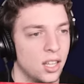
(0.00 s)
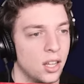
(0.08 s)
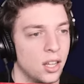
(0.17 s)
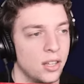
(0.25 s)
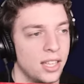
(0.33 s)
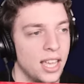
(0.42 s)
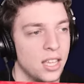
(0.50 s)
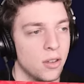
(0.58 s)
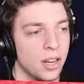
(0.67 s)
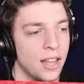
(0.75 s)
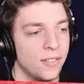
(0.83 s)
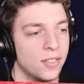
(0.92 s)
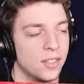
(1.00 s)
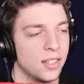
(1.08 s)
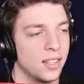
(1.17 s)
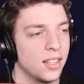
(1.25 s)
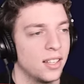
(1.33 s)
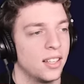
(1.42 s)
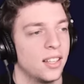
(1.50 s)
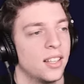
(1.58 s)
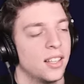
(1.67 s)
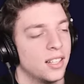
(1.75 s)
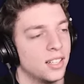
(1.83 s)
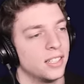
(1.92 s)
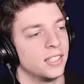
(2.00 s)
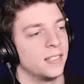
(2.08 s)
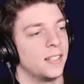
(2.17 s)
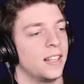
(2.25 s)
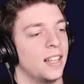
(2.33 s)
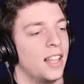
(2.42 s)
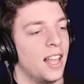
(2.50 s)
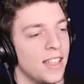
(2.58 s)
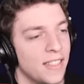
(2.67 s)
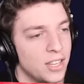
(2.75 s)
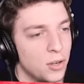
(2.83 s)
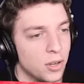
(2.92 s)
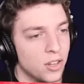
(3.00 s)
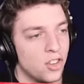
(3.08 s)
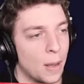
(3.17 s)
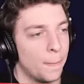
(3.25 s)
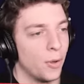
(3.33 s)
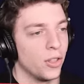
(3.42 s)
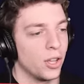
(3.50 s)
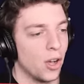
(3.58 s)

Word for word: Okay, yeah, yeah, yeah. you're gonna Josh, have. Josh, you need to press the button. And then you, you can jump on the, the